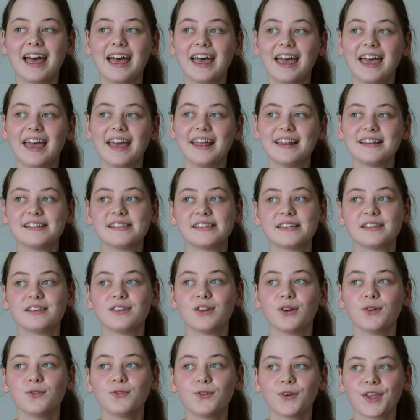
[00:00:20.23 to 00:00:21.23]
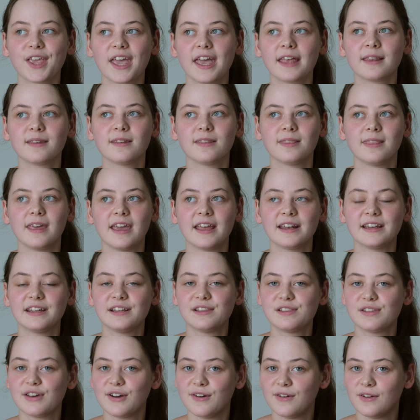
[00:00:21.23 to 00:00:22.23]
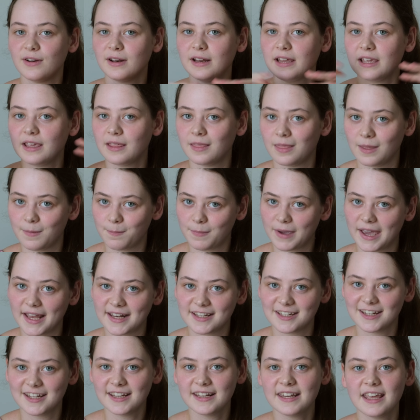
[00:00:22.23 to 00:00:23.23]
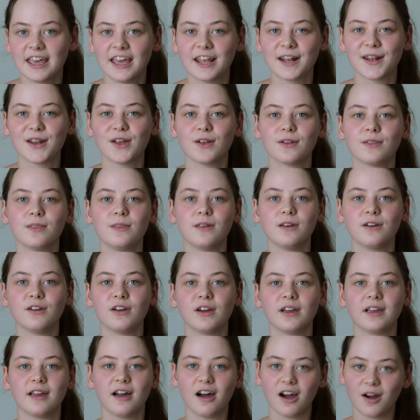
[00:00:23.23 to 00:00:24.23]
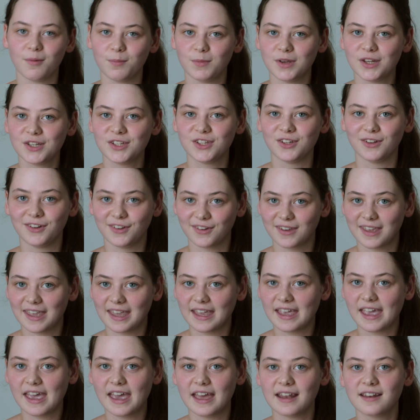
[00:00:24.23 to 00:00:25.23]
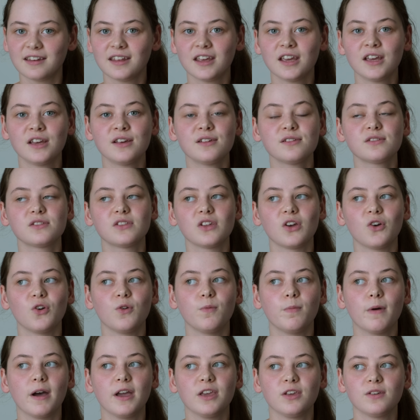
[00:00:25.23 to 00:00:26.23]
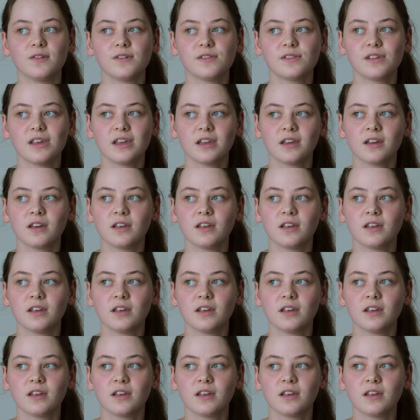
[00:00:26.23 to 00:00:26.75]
And don't forget that it's only the pattern and not the garment you're looking at, so by using